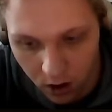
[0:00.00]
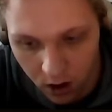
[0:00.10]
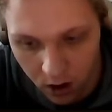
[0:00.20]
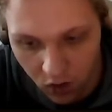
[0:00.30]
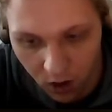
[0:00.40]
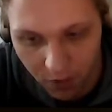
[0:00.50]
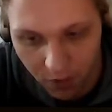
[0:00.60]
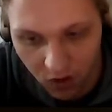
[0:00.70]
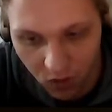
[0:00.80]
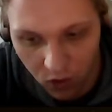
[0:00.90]
So
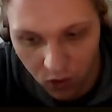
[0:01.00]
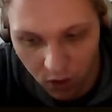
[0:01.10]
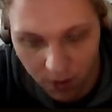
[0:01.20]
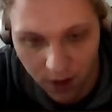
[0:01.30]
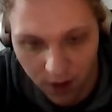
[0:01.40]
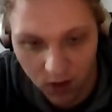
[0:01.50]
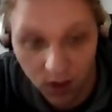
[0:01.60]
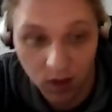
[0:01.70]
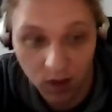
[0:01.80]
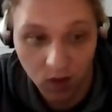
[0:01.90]
obviously switching back to
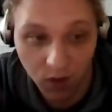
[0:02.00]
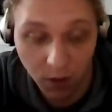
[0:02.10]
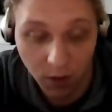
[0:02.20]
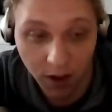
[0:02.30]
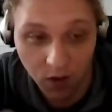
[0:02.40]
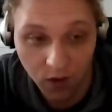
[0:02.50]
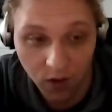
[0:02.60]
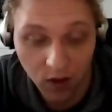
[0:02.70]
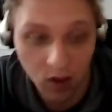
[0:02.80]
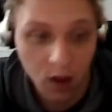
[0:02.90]
this, the frame rate gets
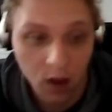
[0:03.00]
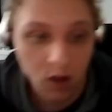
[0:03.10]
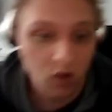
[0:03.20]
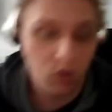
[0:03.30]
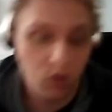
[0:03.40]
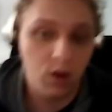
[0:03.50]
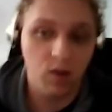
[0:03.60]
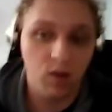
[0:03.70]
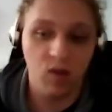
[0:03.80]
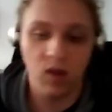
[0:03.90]
fixed. So you could
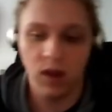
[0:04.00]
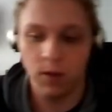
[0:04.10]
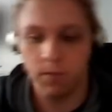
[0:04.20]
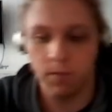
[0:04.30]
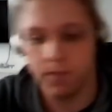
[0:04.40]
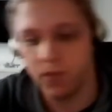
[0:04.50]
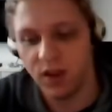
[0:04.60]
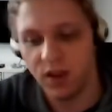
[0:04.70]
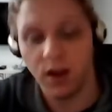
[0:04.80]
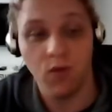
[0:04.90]
see
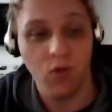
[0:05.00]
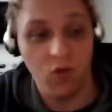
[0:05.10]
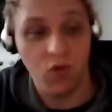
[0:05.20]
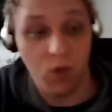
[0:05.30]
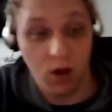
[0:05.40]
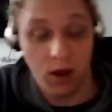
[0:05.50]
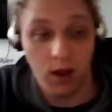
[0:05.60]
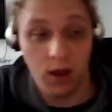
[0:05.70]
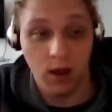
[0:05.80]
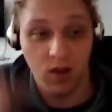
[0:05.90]
that it was running.
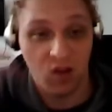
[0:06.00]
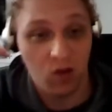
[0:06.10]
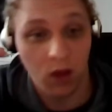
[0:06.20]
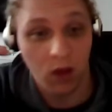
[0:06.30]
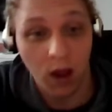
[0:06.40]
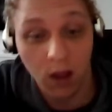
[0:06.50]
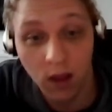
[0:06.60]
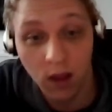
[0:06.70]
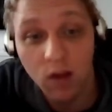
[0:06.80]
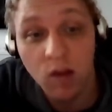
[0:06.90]

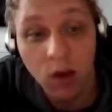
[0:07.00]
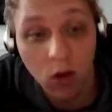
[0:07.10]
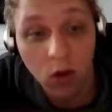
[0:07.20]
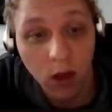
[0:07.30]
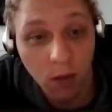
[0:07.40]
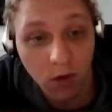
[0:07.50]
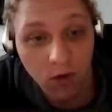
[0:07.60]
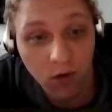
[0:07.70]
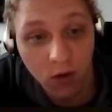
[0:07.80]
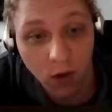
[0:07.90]
It's actually a pretty
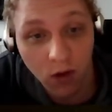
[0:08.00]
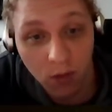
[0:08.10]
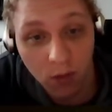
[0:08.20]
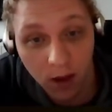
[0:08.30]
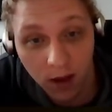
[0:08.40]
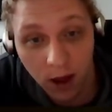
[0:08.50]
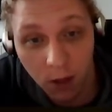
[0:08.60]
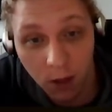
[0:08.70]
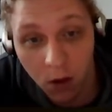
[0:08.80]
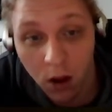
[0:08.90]
fun way to play the
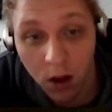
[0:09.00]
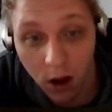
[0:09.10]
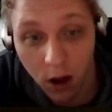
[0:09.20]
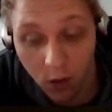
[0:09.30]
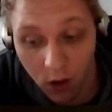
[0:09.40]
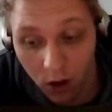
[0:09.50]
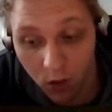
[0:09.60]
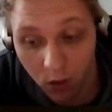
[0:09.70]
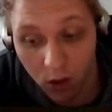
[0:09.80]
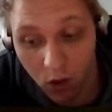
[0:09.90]
game. I really do
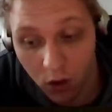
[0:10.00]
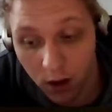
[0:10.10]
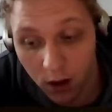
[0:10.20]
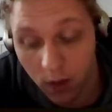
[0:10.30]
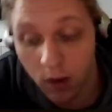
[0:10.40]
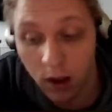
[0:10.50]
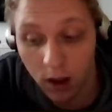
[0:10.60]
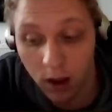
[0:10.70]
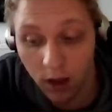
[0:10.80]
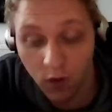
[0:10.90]
enjoy it.
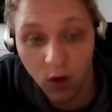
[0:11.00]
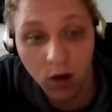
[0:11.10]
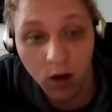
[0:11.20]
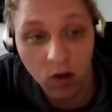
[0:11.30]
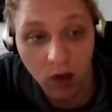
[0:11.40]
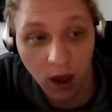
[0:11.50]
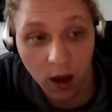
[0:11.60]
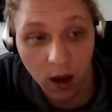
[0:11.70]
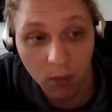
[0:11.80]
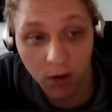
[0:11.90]
If you guys
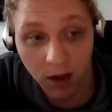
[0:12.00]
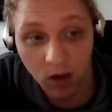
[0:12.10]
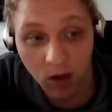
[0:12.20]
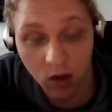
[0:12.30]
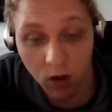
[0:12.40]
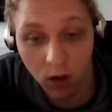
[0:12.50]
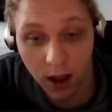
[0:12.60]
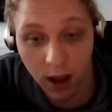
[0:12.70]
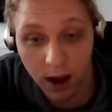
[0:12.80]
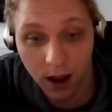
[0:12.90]
can, please go
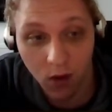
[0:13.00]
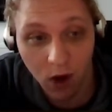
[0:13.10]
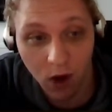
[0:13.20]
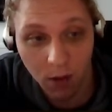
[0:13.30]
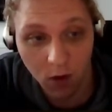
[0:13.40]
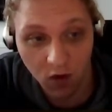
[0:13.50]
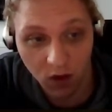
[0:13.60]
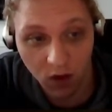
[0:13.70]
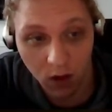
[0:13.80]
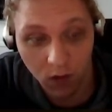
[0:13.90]
ahead and grab
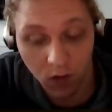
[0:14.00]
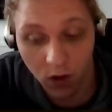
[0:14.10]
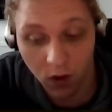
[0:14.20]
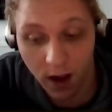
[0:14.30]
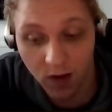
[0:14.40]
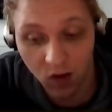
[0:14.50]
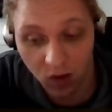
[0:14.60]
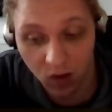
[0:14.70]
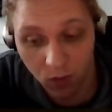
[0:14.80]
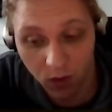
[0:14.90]
yourself or ask
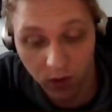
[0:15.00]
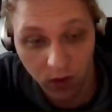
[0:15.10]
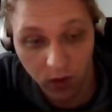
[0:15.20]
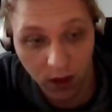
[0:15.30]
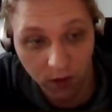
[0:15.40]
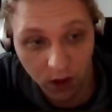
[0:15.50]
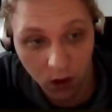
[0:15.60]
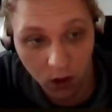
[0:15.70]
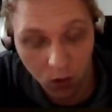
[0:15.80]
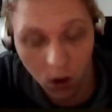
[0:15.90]
someone to give
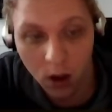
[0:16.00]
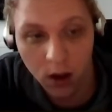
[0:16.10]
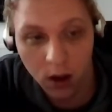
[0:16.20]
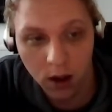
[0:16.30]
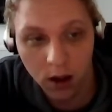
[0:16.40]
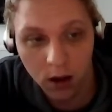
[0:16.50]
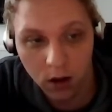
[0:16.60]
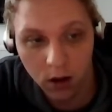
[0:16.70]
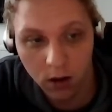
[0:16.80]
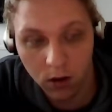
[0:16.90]
you
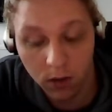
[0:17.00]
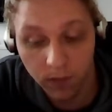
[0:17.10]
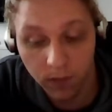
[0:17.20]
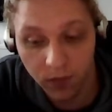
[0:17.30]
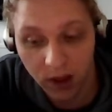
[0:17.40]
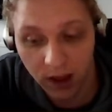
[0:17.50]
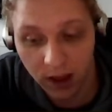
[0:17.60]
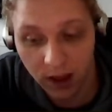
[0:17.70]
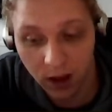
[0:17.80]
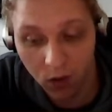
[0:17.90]

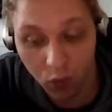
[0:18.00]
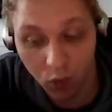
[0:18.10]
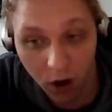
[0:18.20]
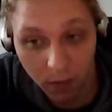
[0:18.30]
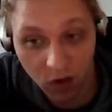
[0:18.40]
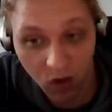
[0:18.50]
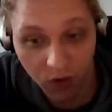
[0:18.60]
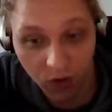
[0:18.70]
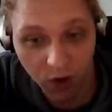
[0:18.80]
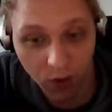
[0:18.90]
the reps of
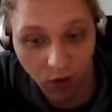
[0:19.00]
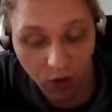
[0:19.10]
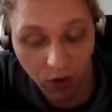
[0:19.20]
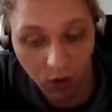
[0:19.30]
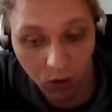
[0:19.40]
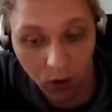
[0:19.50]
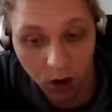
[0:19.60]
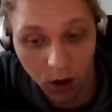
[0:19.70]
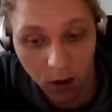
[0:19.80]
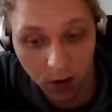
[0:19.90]
the original
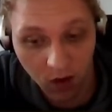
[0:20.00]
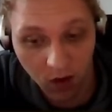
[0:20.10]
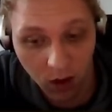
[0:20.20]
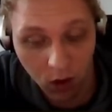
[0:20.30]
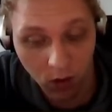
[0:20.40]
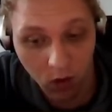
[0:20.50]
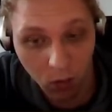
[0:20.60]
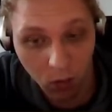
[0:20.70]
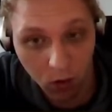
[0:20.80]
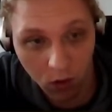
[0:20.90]
PlayStation 2
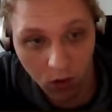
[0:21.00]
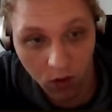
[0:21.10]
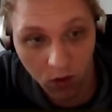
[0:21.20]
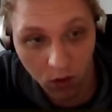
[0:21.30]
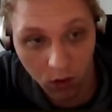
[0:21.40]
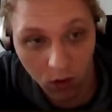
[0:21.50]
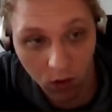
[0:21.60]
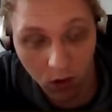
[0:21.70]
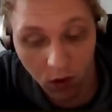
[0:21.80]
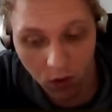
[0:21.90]
ports or
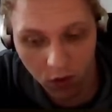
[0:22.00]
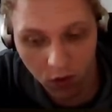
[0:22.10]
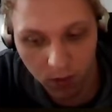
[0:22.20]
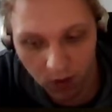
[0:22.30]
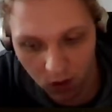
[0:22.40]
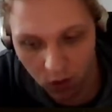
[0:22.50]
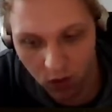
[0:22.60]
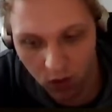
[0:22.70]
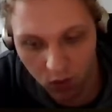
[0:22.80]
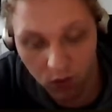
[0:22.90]
the original PlayStation
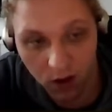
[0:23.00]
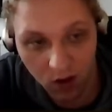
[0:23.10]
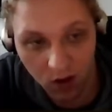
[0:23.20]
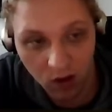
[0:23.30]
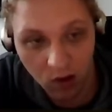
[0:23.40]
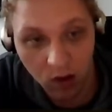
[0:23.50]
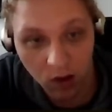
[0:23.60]
2 releases.